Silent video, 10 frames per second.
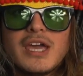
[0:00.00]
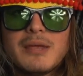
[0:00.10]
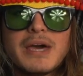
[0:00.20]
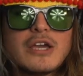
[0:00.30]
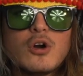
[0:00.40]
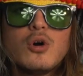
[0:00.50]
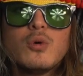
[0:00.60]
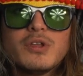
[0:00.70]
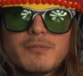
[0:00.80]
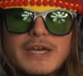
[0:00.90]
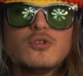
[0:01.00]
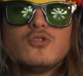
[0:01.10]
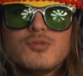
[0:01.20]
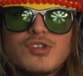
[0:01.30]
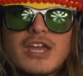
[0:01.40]
And my goal with my
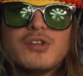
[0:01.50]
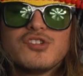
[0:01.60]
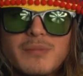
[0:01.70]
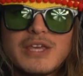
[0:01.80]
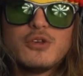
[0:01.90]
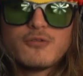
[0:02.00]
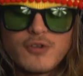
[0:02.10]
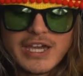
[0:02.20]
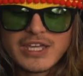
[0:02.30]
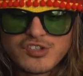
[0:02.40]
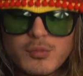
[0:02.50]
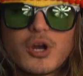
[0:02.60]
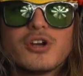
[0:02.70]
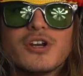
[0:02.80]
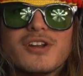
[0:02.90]
YouTube channel is to make you fucking
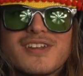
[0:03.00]
smarter.